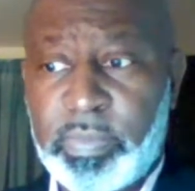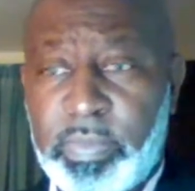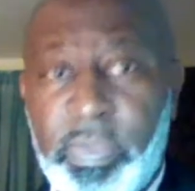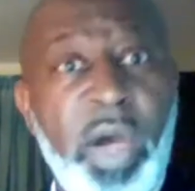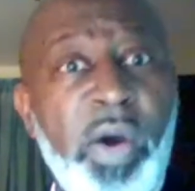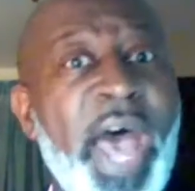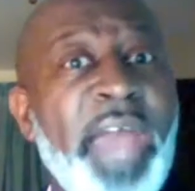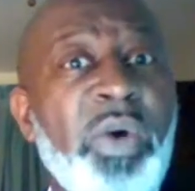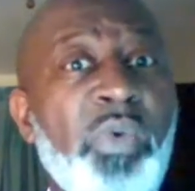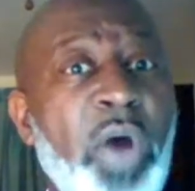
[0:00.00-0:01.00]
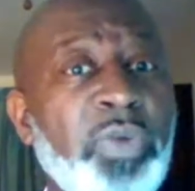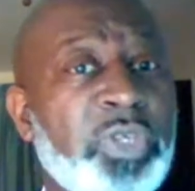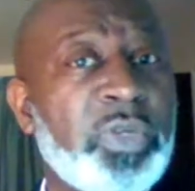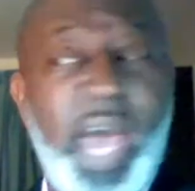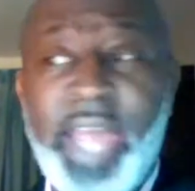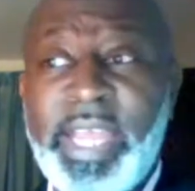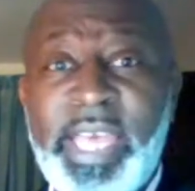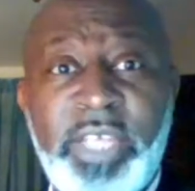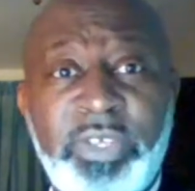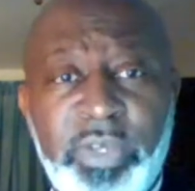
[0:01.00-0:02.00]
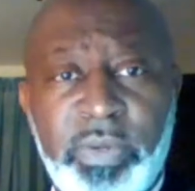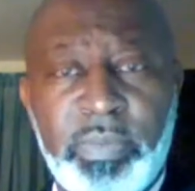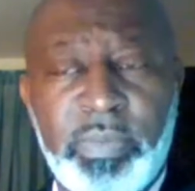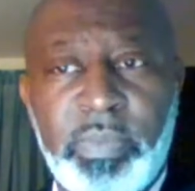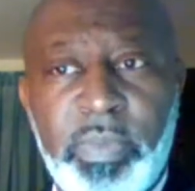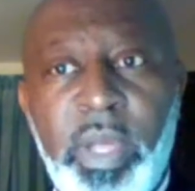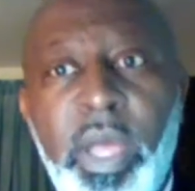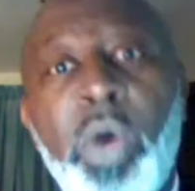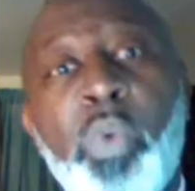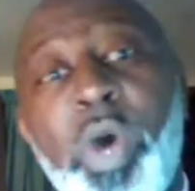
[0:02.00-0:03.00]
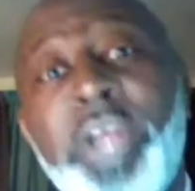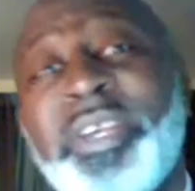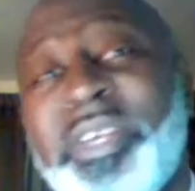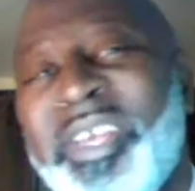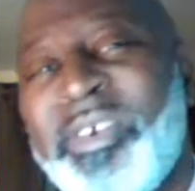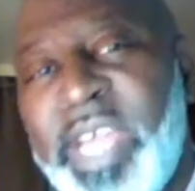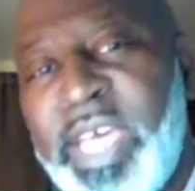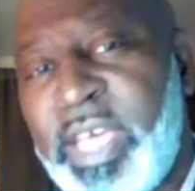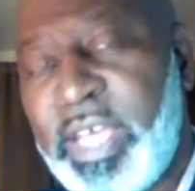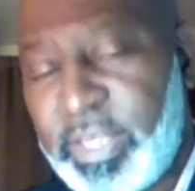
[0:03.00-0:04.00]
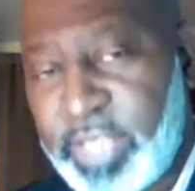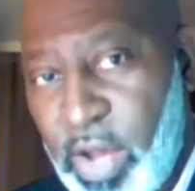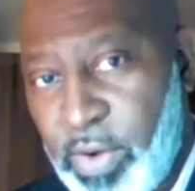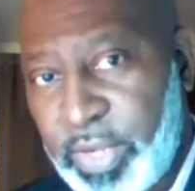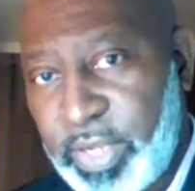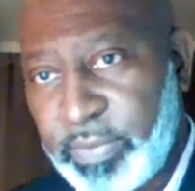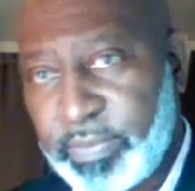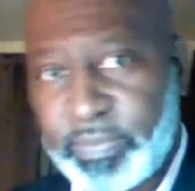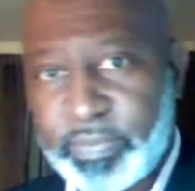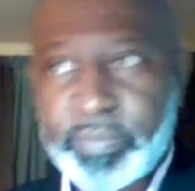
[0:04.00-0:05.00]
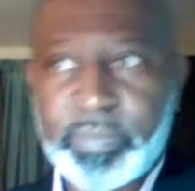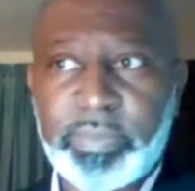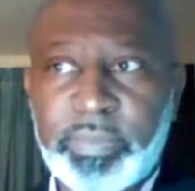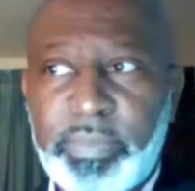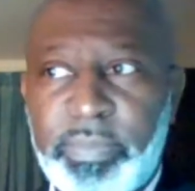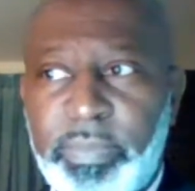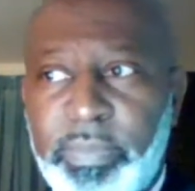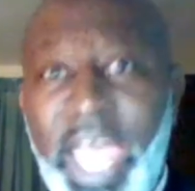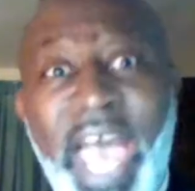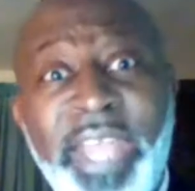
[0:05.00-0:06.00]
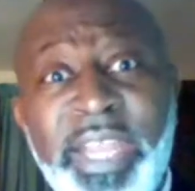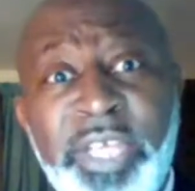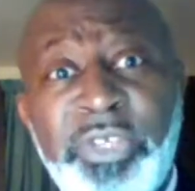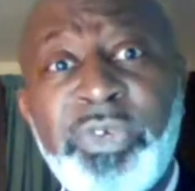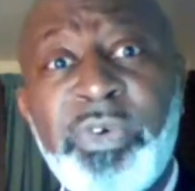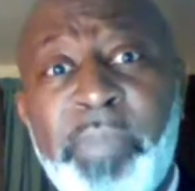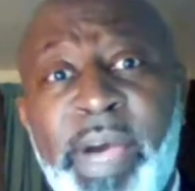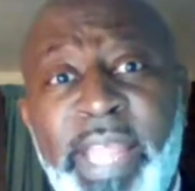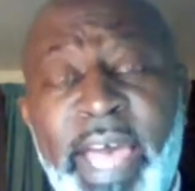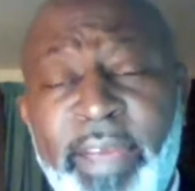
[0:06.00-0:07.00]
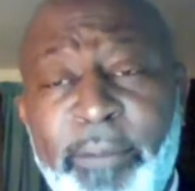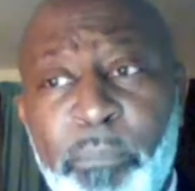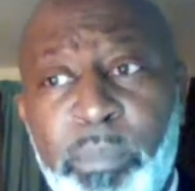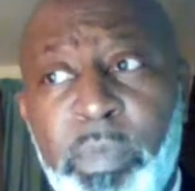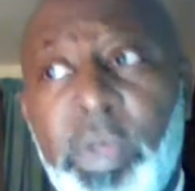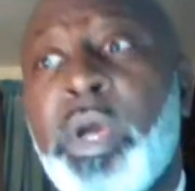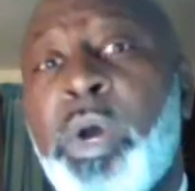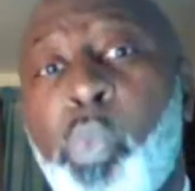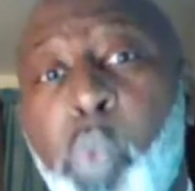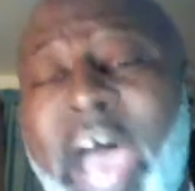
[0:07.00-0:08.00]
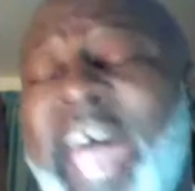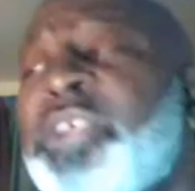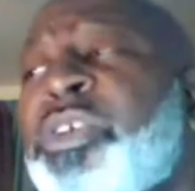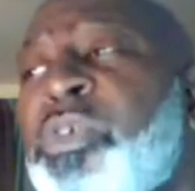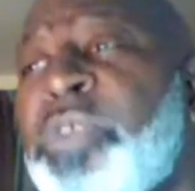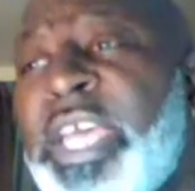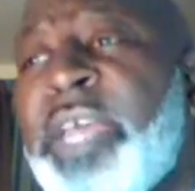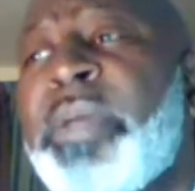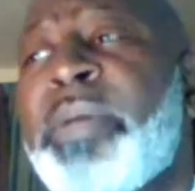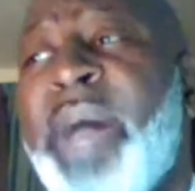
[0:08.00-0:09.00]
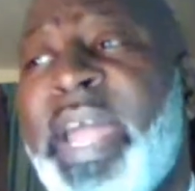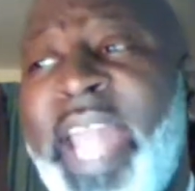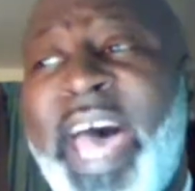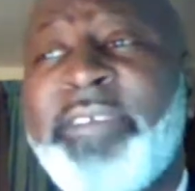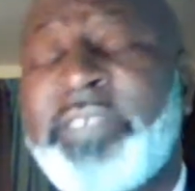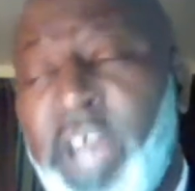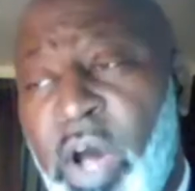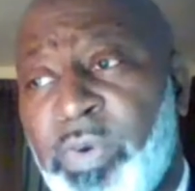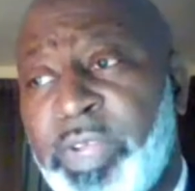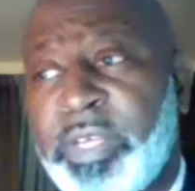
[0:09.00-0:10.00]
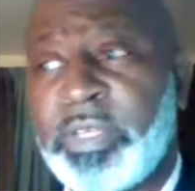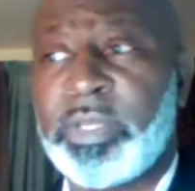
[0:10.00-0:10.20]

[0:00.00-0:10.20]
No, I don't want you. I need you. What do you need, Tony? I need you in my life. Why do you need me in my life, Tony?